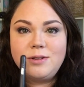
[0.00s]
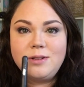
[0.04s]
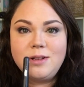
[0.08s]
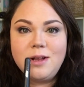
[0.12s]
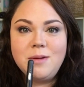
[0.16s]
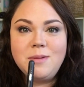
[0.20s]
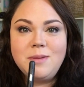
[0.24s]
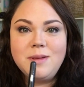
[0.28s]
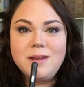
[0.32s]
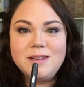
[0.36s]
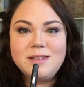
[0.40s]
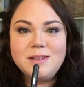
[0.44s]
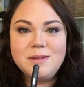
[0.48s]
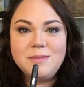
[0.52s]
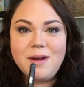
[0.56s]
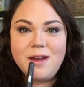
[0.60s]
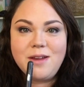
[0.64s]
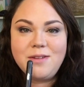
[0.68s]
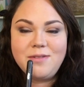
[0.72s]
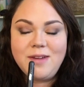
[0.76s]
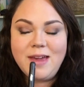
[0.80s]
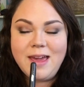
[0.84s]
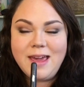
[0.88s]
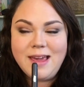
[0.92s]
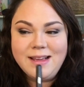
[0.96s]
something to my
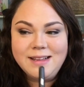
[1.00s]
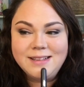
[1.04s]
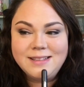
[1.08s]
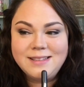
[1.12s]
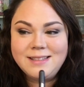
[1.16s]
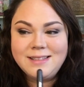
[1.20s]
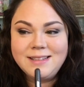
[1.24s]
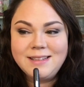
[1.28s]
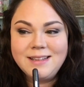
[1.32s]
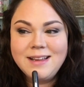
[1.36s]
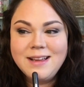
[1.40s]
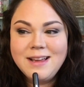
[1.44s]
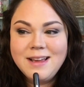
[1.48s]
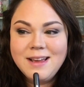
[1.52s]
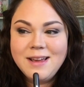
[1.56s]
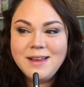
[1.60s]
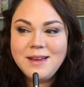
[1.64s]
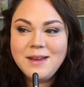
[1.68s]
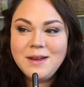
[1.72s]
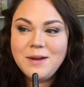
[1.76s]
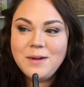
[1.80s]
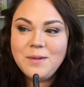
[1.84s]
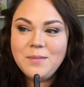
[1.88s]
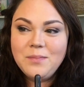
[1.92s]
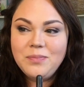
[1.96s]
face.
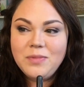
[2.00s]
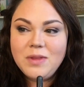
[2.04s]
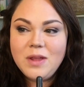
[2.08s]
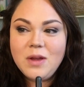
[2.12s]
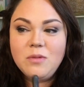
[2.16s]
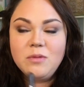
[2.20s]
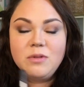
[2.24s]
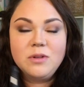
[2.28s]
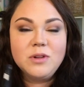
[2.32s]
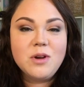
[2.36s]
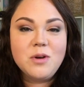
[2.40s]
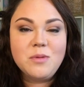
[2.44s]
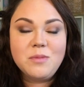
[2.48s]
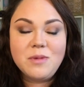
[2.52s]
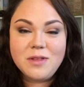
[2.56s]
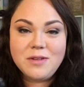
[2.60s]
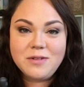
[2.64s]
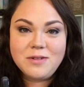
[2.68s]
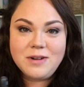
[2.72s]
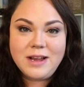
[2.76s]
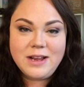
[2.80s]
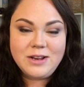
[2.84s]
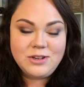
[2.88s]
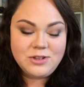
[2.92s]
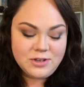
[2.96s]
Well, no, Mother
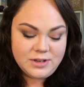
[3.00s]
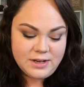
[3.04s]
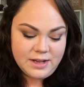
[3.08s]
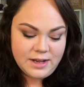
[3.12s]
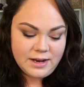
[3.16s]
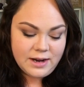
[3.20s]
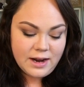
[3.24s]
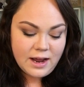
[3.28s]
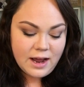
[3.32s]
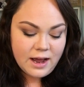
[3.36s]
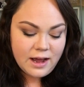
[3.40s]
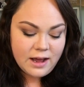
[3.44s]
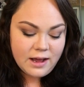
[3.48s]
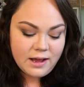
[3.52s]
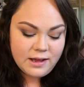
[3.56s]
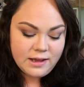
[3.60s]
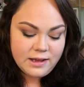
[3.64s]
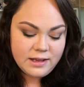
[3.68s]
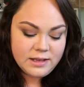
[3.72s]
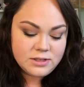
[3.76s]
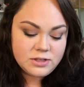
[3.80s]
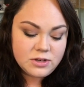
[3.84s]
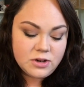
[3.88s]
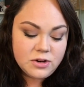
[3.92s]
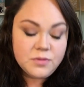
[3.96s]
Nature did. Uh,
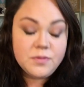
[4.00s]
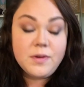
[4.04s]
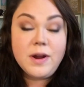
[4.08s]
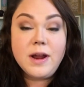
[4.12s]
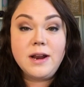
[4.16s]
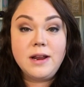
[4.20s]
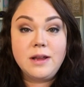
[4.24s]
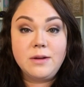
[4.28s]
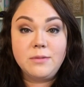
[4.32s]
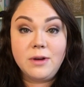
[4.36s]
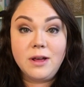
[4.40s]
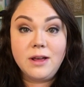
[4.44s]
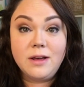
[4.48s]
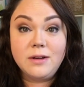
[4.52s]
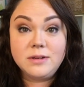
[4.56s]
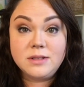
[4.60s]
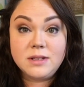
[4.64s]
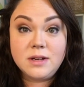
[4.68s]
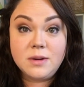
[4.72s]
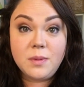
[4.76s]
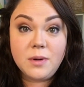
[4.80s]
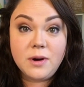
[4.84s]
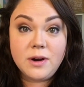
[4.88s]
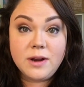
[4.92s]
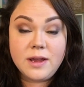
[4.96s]
it started raining while I was in
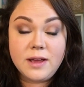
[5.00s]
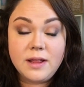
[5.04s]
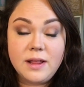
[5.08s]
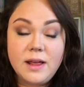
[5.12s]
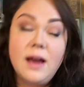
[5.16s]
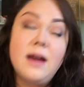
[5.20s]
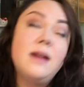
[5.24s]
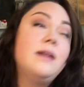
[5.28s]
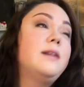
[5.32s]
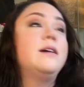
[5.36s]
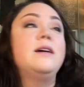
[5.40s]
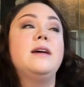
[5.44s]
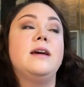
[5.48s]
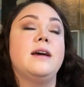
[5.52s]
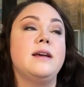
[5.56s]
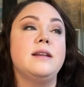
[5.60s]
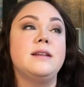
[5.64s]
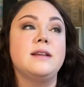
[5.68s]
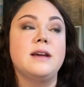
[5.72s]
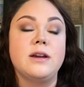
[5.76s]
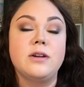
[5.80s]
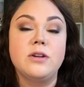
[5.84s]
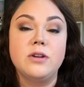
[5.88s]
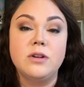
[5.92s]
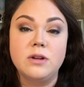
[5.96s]
a parking lot, and
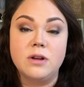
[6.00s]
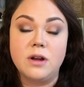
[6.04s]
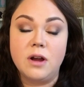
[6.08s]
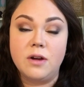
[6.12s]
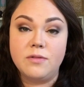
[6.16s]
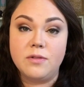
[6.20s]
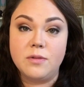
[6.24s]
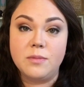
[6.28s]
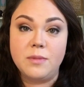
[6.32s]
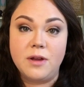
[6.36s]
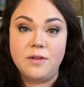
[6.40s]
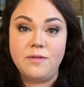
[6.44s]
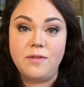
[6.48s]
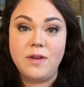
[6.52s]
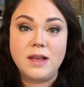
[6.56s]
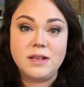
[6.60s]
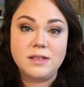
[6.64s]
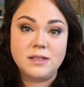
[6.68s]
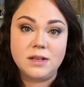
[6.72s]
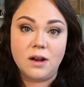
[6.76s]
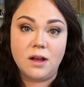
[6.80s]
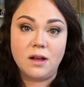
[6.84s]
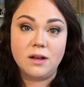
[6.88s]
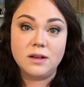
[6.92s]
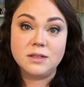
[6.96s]
I couldn't cover my face
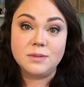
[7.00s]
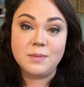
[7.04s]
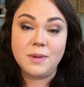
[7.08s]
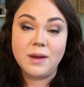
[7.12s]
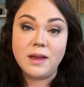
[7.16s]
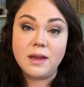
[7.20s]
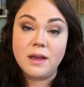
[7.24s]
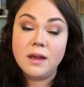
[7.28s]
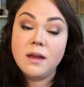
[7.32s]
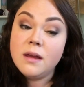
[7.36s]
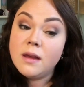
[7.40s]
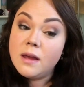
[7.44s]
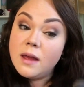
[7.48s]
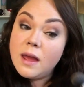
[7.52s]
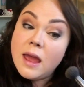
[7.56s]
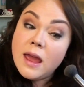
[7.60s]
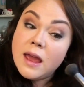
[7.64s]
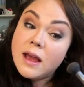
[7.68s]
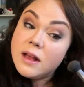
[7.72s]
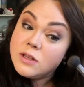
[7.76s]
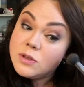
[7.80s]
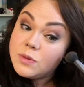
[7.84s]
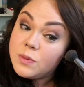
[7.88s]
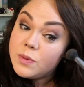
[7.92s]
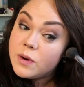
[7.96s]
at all because my
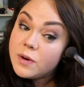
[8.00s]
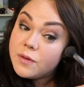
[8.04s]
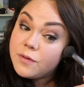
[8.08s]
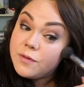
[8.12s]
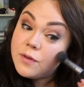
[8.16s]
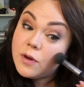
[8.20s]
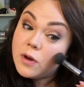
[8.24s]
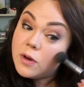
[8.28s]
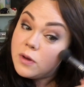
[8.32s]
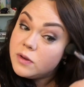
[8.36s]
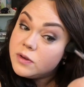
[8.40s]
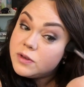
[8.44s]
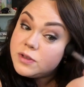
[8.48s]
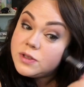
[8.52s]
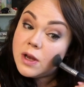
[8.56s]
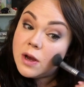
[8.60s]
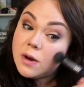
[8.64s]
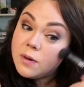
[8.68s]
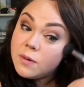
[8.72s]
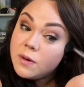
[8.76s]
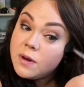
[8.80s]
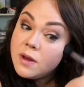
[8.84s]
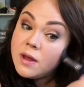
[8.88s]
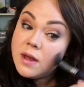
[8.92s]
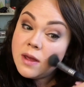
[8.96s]
hands were full.
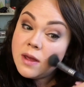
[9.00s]
So